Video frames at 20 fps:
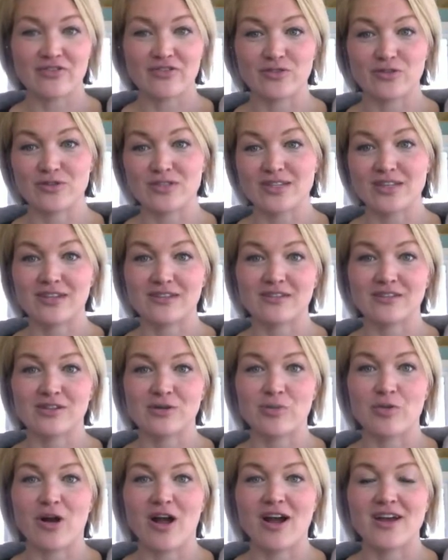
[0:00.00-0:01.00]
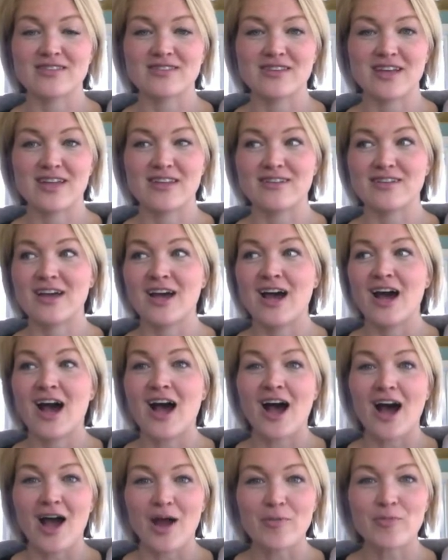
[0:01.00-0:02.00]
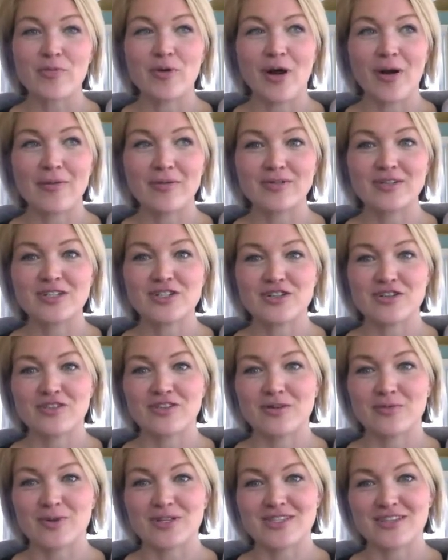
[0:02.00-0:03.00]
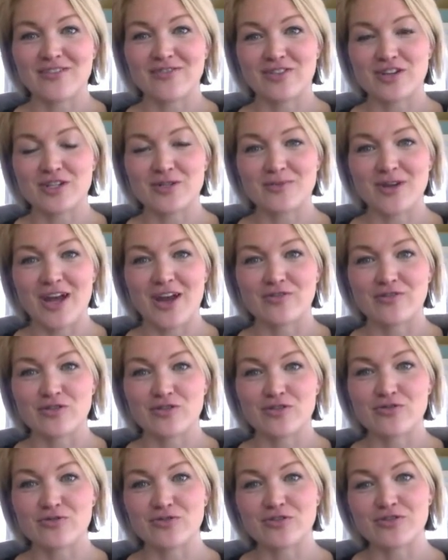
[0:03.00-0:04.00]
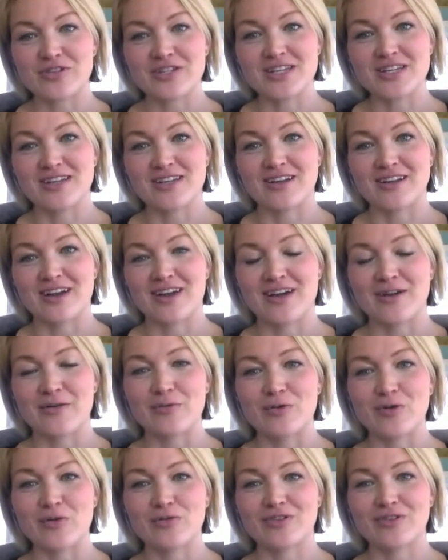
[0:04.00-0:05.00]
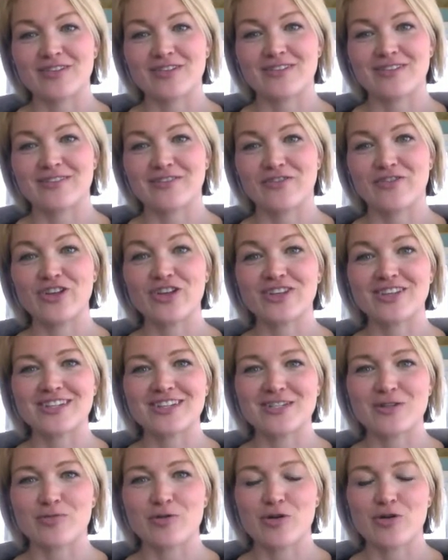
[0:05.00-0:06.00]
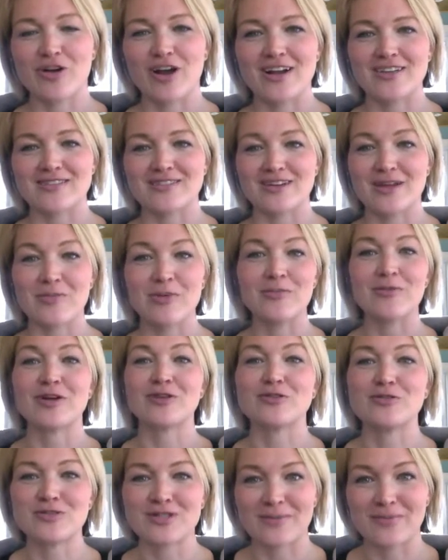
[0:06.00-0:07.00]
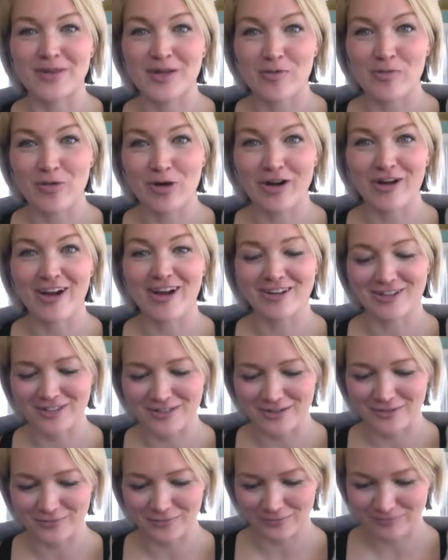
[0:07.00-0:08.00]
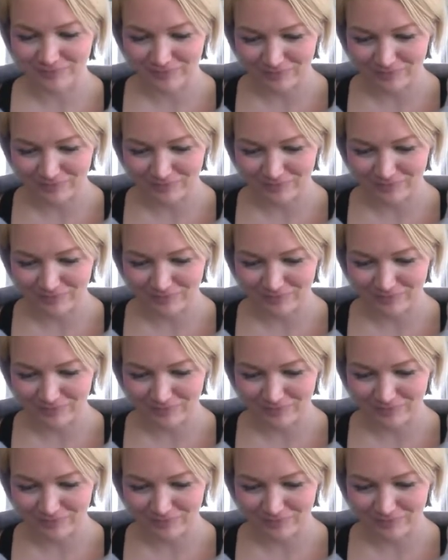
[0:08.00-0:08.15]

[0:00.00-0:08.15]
So it's like a little prize. And I'm probably sure that once I finish my afternoon routine, I won't feel the need to procrastinate. Maybe I'll do something productive.